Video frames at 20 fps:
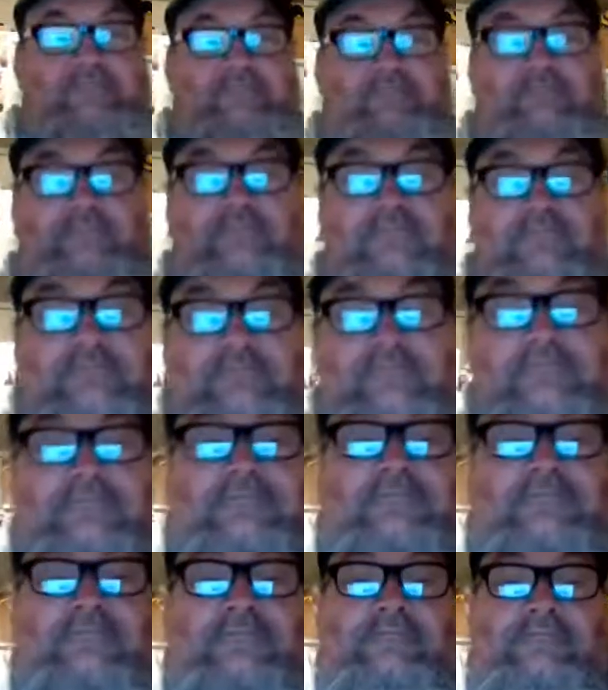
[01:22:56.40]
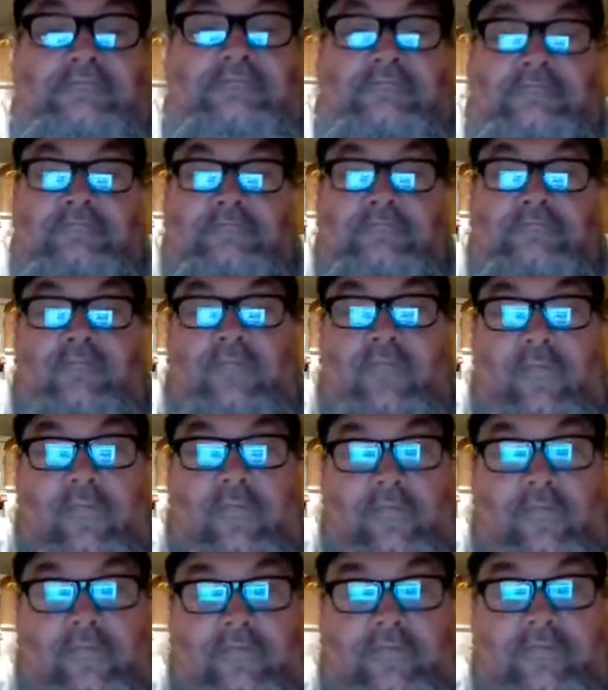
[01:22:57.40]
as is
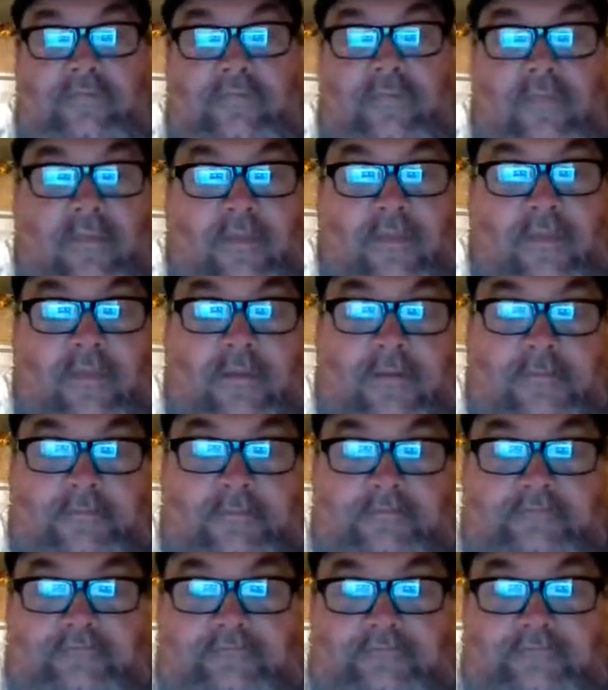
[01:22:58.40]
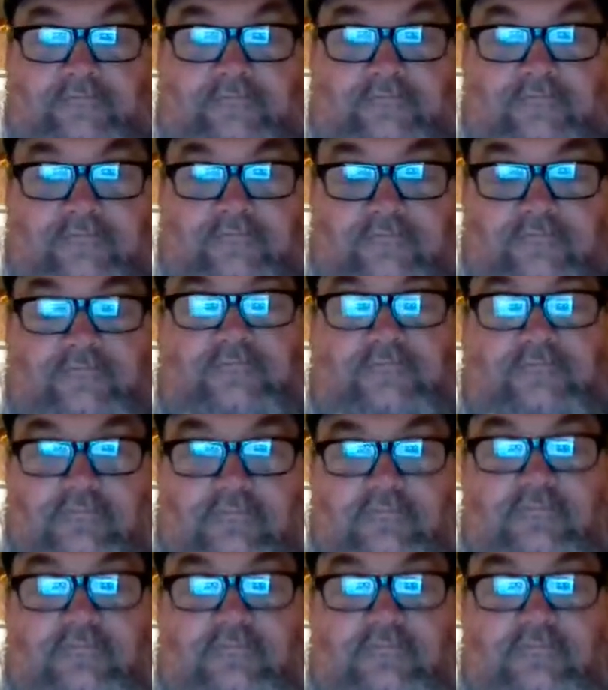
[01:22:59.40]
purchase, but I bought a warranty, so